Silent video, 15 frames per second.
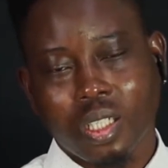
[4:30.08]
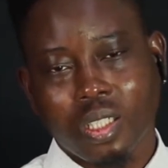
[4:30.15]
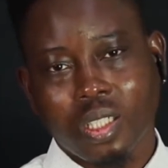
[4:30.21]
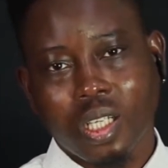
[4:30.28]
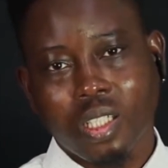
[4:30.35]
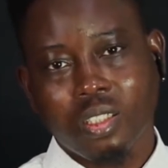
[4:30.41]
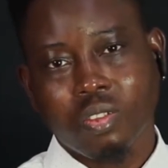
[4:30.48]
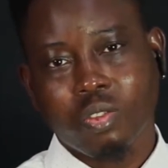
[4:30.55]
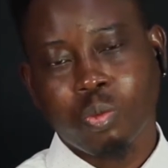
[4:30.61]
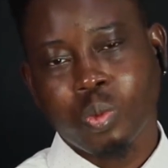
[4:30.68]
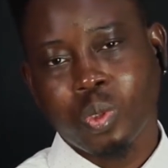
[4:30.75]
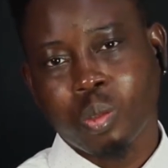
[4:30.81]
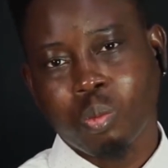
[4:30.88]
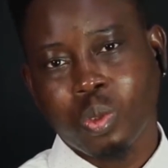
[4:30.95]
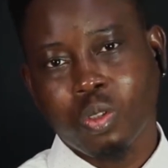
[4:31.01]
that gives
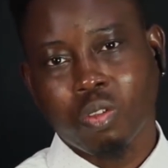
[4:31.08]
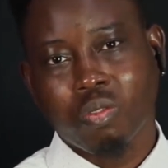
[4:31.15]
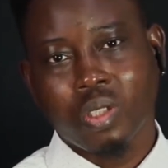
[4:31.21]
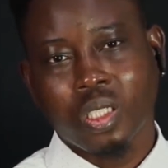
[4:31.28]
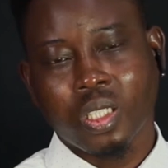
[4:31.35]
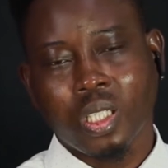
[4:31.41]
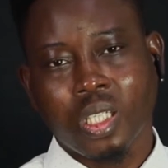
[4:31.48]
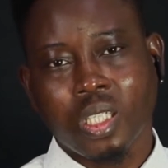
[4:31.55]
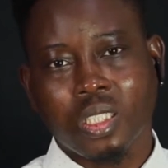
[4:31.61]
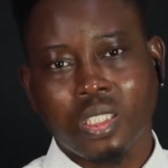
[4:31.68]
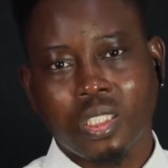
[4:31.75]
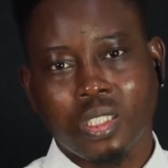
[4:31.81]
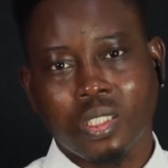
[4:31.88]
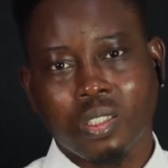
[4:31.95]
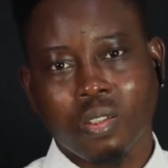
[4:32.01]
me a bit of an
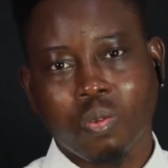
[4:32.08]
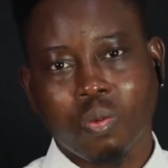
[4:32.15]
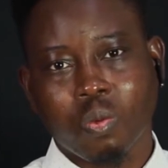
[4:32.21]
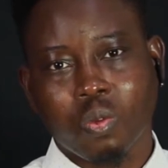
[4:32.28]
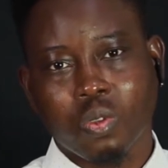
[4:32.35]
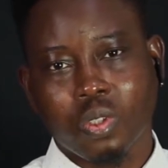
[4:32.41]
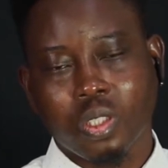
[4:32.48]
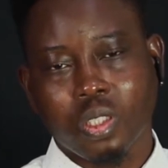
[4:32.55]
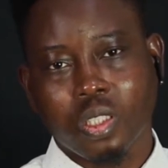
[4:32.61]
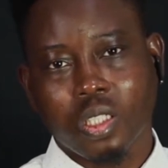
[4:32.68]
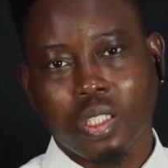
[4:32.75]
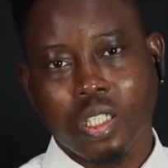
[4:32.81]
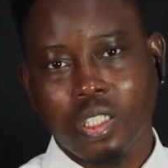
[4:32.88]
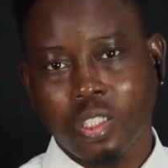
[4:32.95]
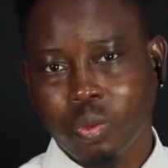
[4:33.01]
edge
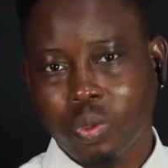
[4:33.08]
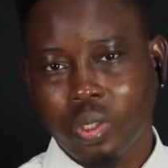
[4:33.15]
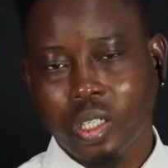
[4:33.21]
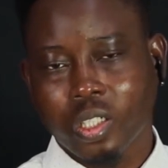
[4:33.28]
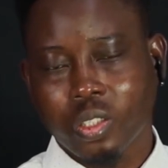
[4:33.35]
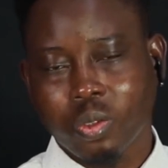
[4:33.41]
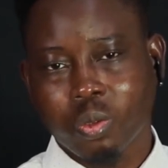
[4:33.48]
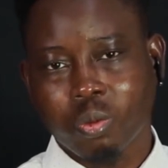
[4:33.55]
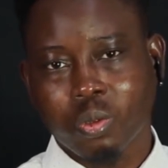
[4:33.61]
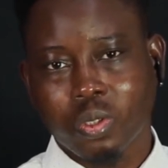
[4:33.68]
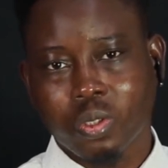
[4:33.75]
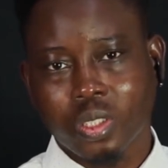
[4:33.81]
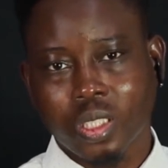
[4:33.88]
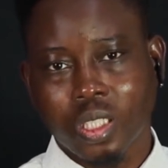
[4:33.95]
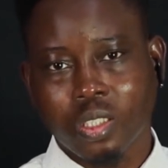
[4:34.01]
anywhere I go,
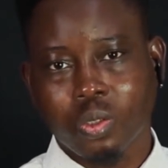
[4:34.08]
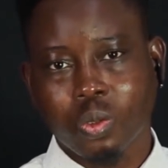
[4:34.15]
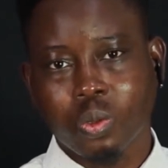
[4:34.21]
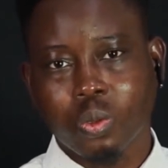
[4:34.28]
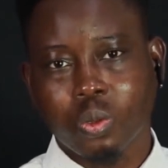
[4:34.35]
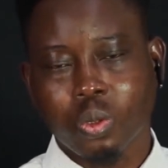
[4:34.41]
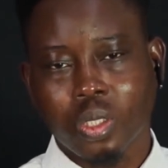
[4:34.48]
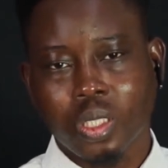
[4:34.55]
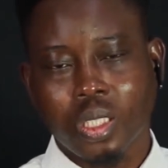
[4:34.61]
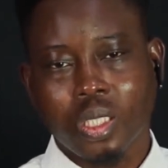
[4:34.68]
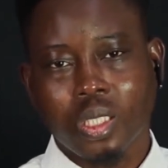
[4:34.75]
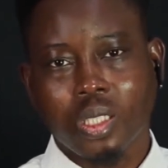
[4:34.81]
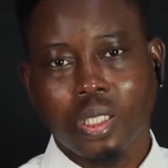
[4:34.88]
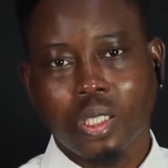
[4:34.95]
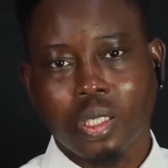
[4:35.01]
because I know
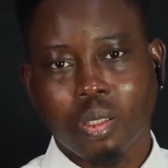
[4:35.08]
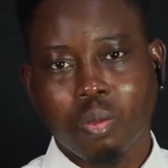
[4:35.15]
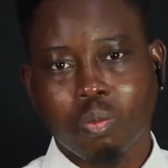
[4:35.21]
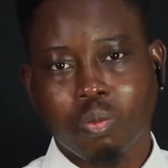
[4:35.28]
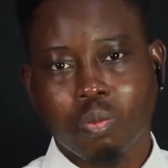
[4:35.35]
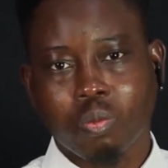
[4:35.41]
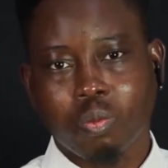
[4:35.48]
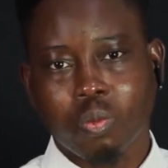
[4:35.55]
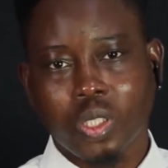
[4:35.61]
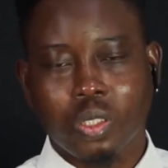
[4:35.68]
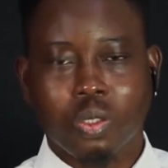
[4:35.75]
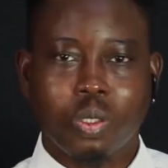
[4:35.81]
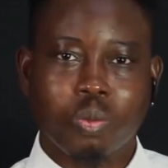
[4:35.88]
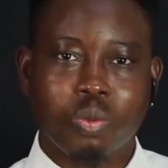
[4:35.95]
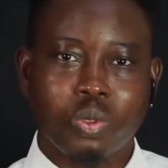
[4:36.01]
when
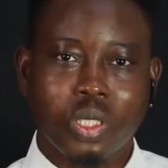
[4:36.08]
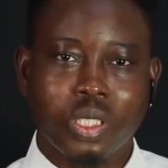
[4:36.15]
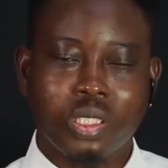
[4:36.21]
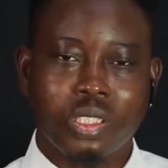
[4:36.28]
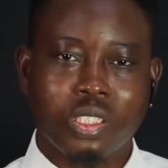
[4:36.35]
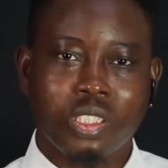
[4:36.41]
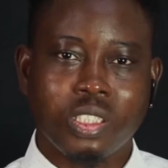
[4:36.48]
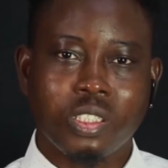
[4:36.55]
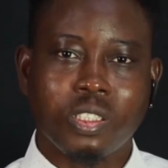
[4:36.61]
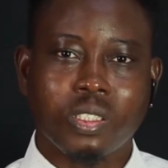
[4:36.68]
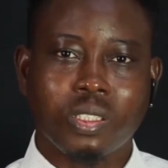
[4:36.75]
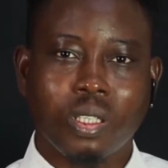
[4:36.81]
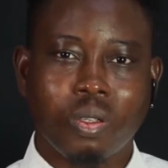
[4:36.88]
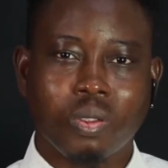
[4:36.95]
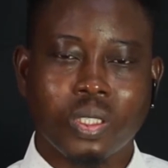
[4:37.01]
it comes to anything
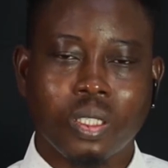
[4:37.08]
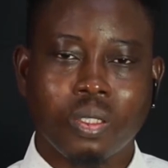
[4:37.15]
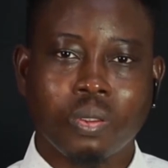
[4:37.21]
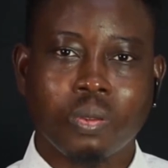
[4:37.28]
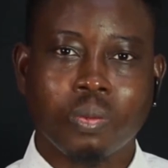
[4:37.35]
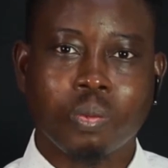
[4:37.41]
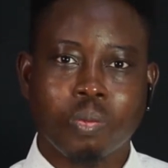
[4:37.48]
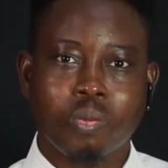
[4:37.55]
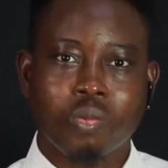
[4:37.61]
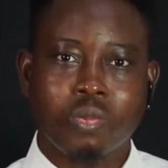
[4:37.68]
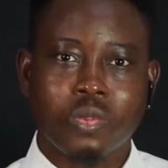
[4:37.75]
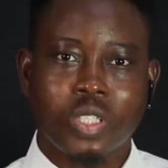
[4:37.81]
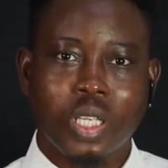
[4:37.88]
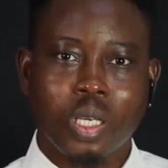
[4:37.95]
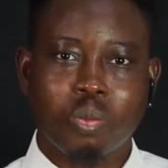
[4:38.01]
digital now,
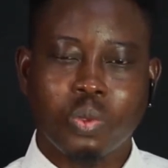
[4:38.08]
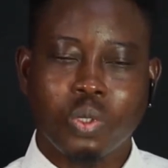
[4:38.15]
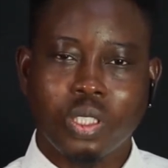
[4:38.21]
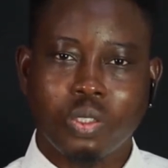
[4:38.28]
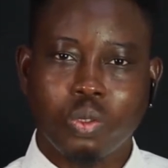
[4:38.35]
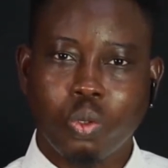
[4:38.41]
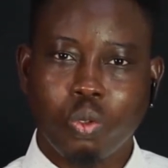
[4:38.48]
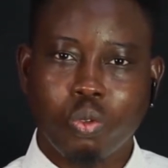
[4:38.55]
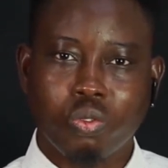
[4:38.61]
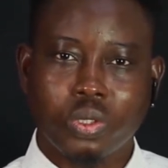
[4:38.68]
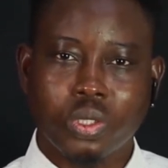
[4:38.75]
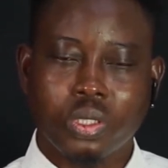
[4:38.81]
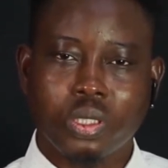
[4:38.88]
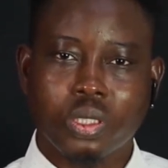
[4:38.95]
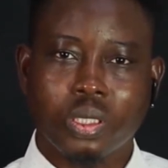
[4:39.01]
I'm not a
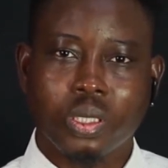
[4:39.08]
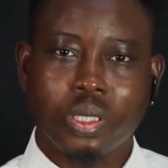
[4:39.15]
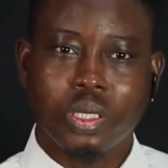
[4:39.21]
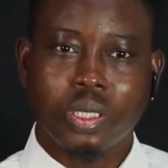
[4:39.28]
novice.